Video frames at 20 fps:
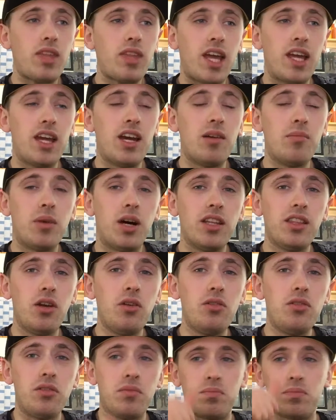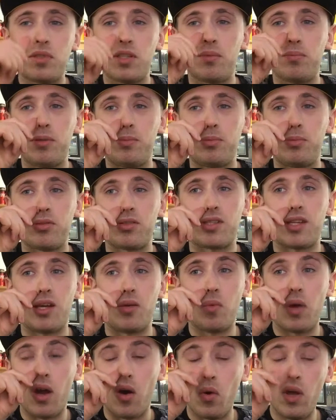I know some people say,
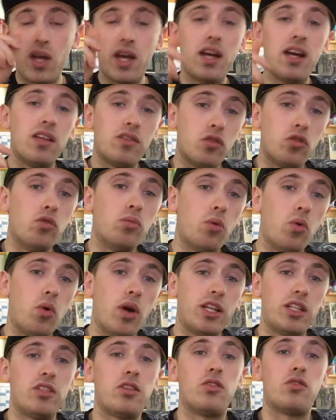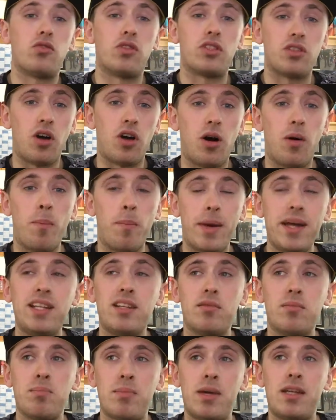well, the normal energy drinks are
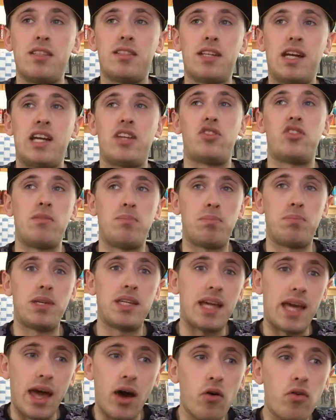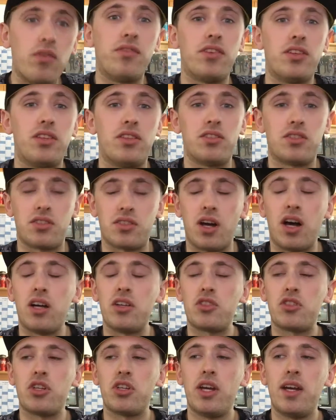meant to actually be healthy as
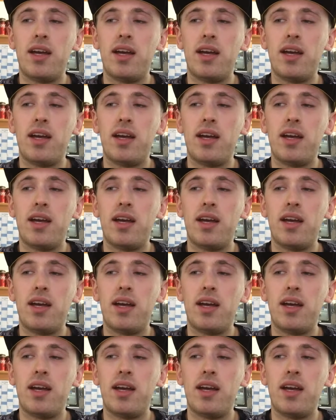such,